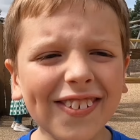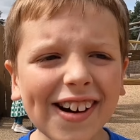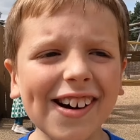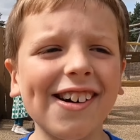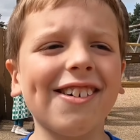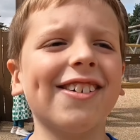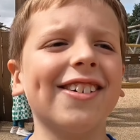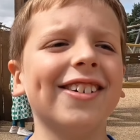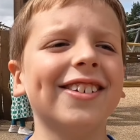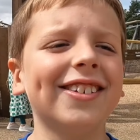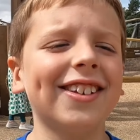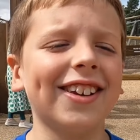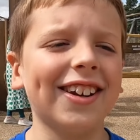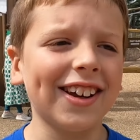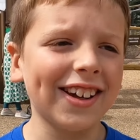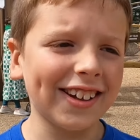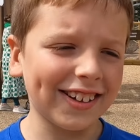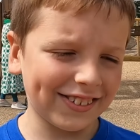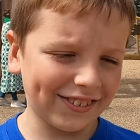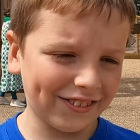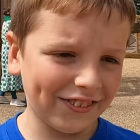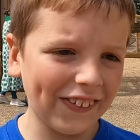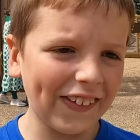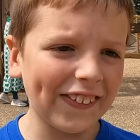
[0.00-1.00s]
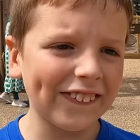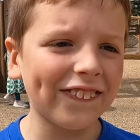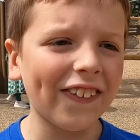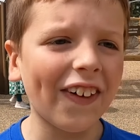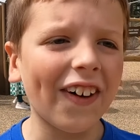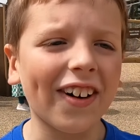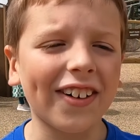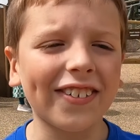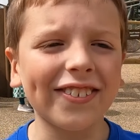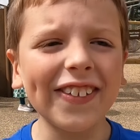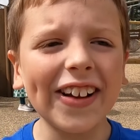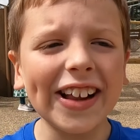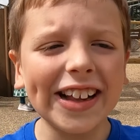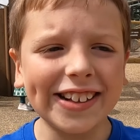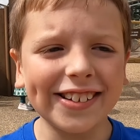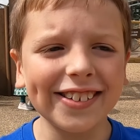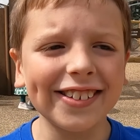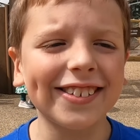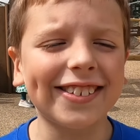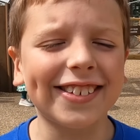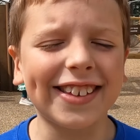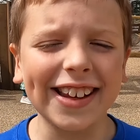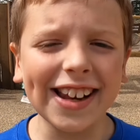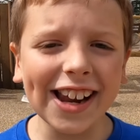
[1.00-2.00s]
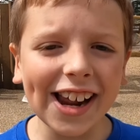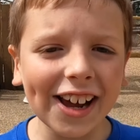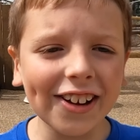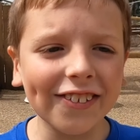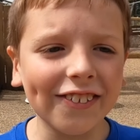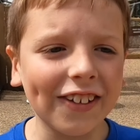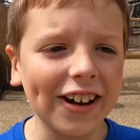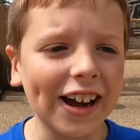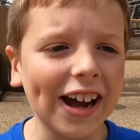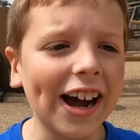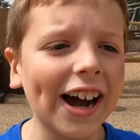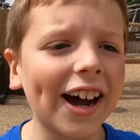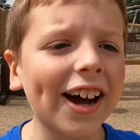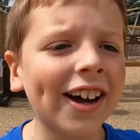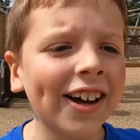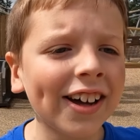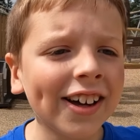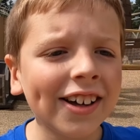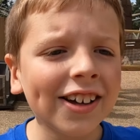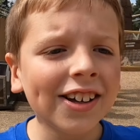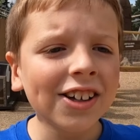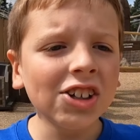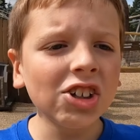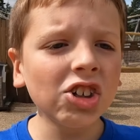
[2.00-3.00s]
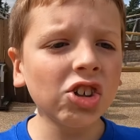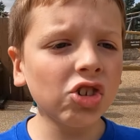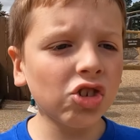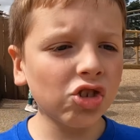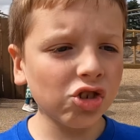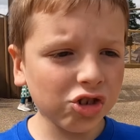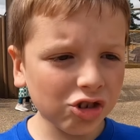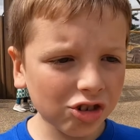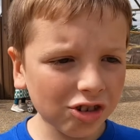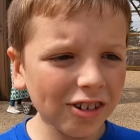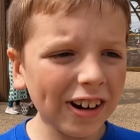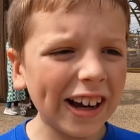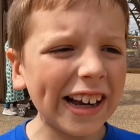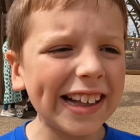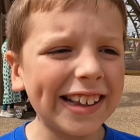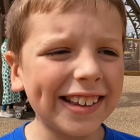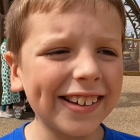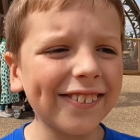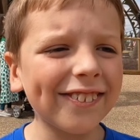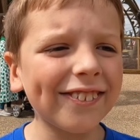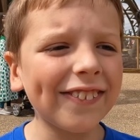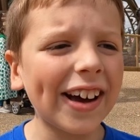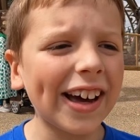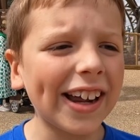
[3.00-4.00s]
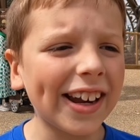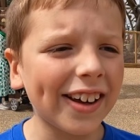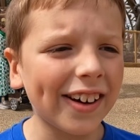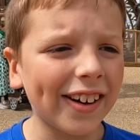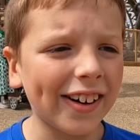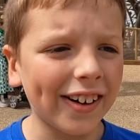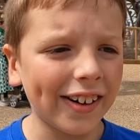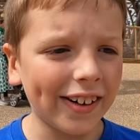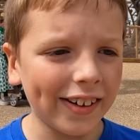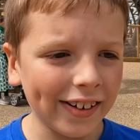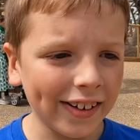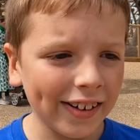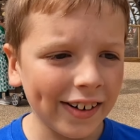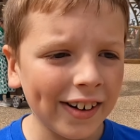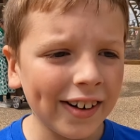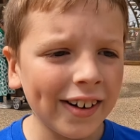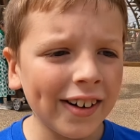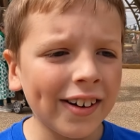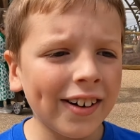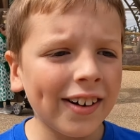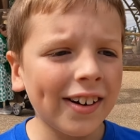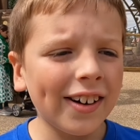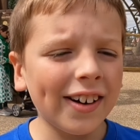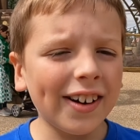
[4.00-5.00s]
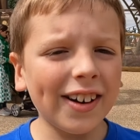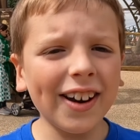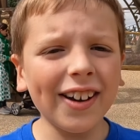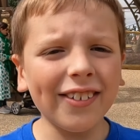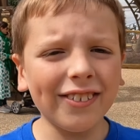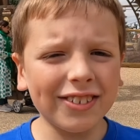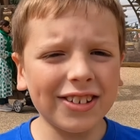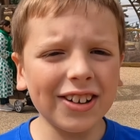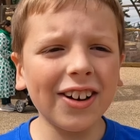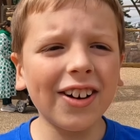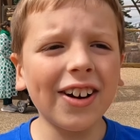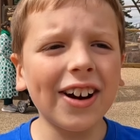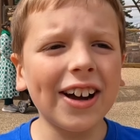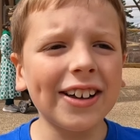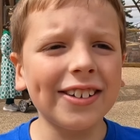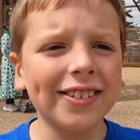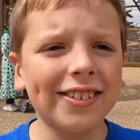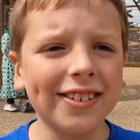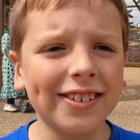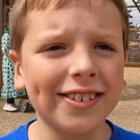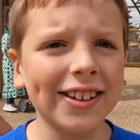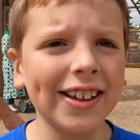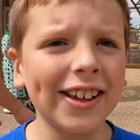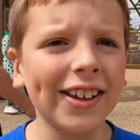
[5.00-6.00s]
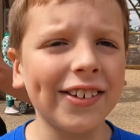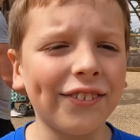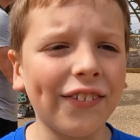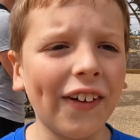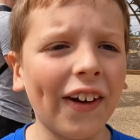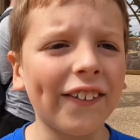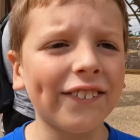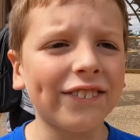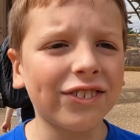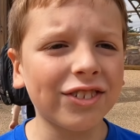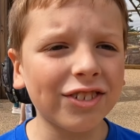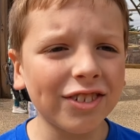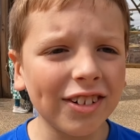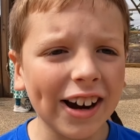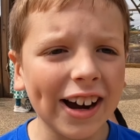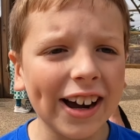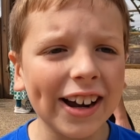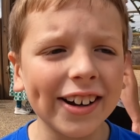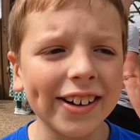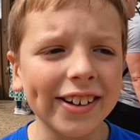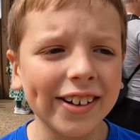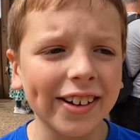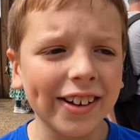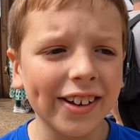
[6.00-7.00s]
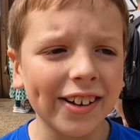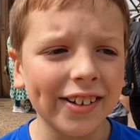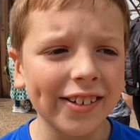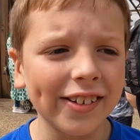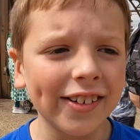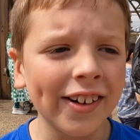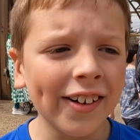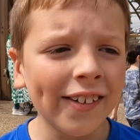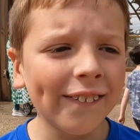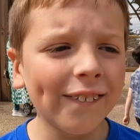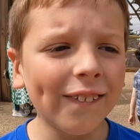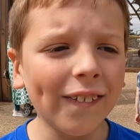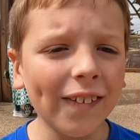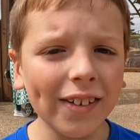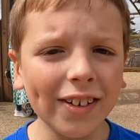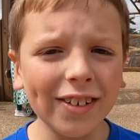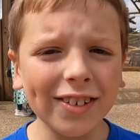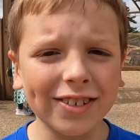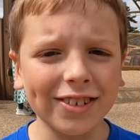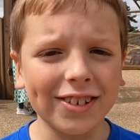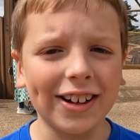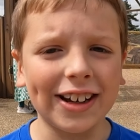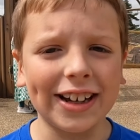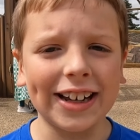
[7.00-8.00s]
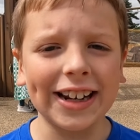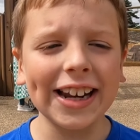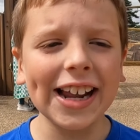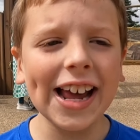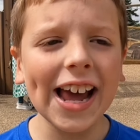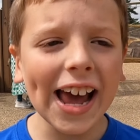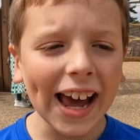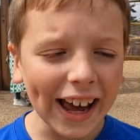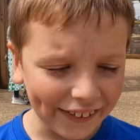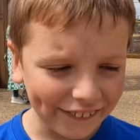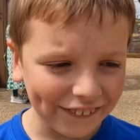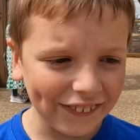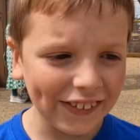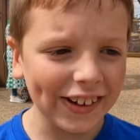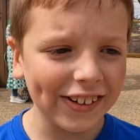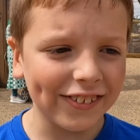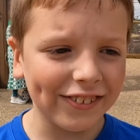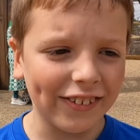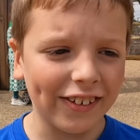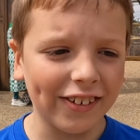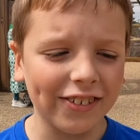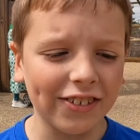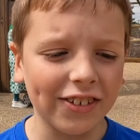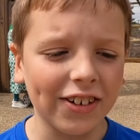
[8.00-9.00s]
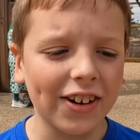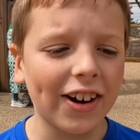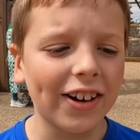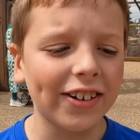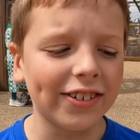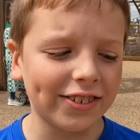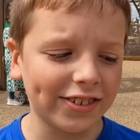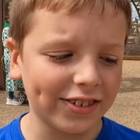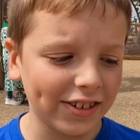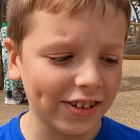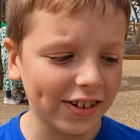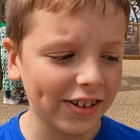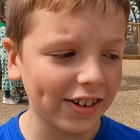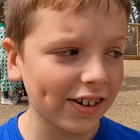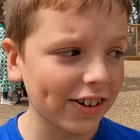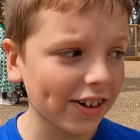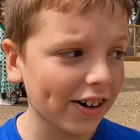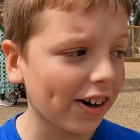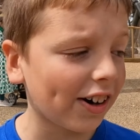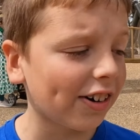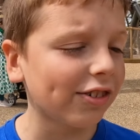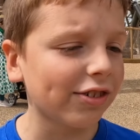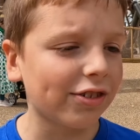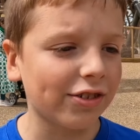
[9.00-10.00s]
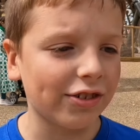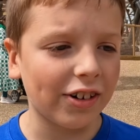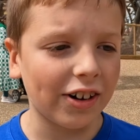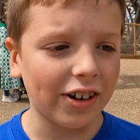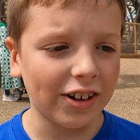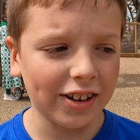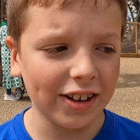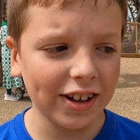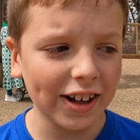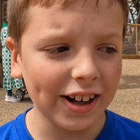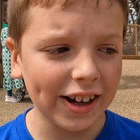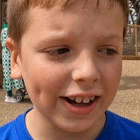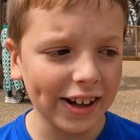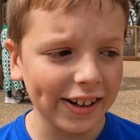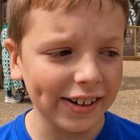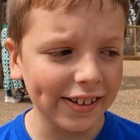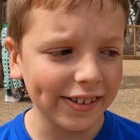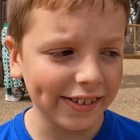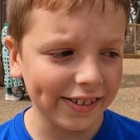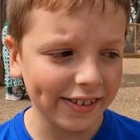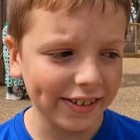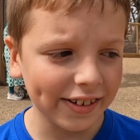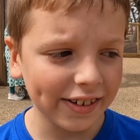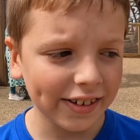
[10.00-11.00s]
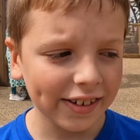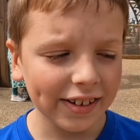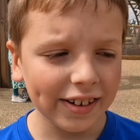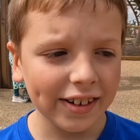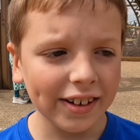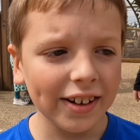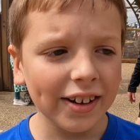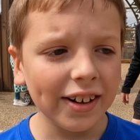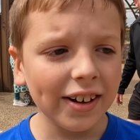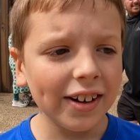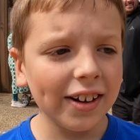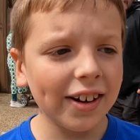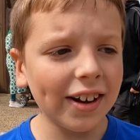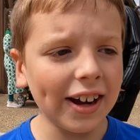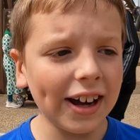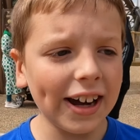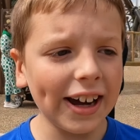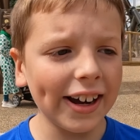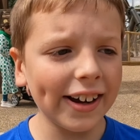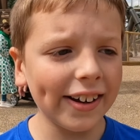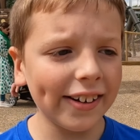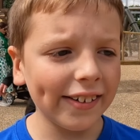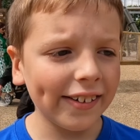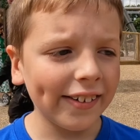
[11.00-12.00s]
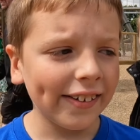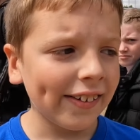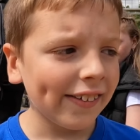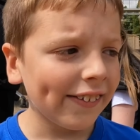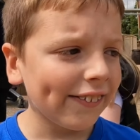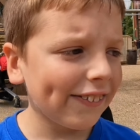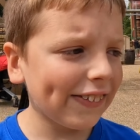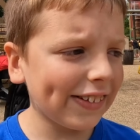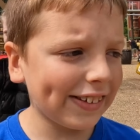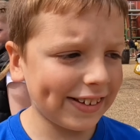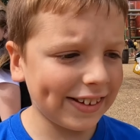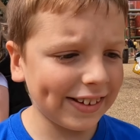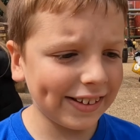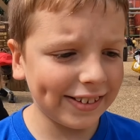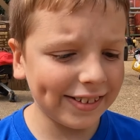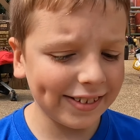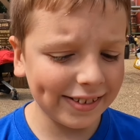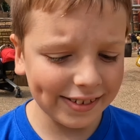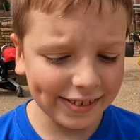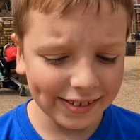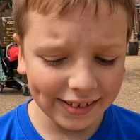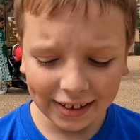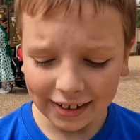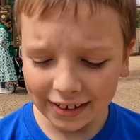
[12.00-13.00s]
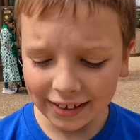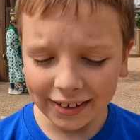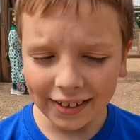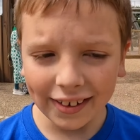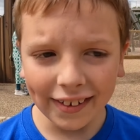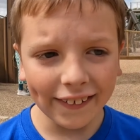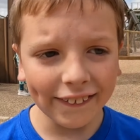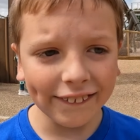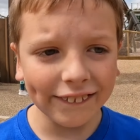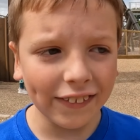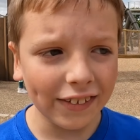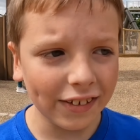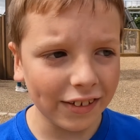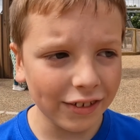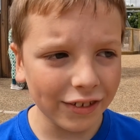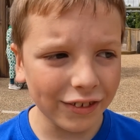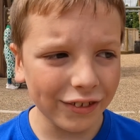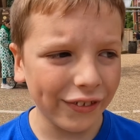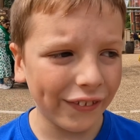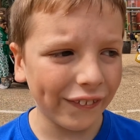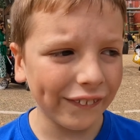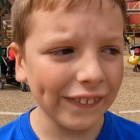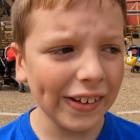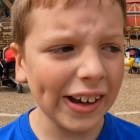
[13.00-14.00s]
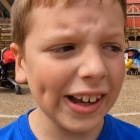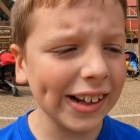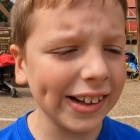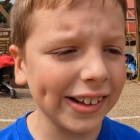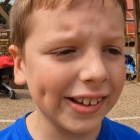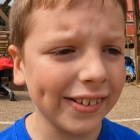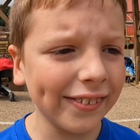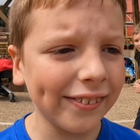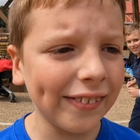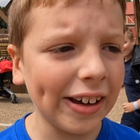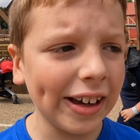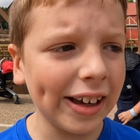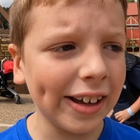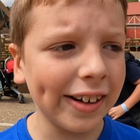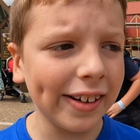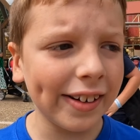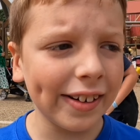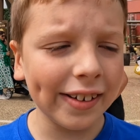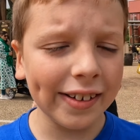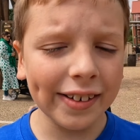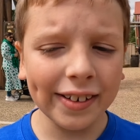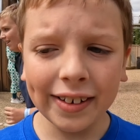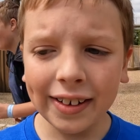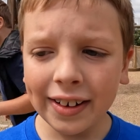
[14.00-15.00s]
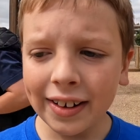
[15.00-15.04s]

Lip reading: welcome to today's Theme Park Adventures. Today we are at Drayton Manor. Another time to see their brand new, what looks like an epic roller coaster, Gold Rush. And like, this is a new model from Intamin,